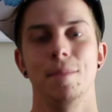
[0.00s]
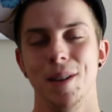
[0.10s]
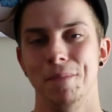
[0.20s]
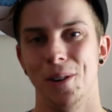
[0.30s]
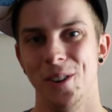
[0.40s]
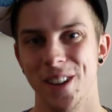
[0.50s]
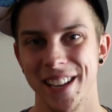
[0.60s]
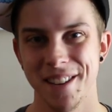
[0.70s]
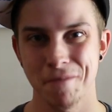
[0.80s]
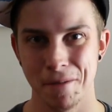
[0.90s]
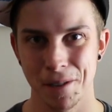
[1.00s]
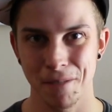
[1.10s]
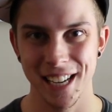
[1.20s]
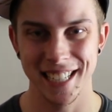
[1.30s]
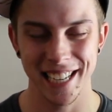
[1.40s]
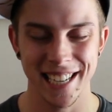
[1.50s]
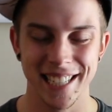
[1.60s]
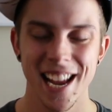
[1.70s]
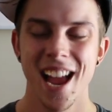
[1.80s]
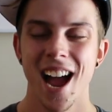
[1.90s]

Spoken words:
people in public places,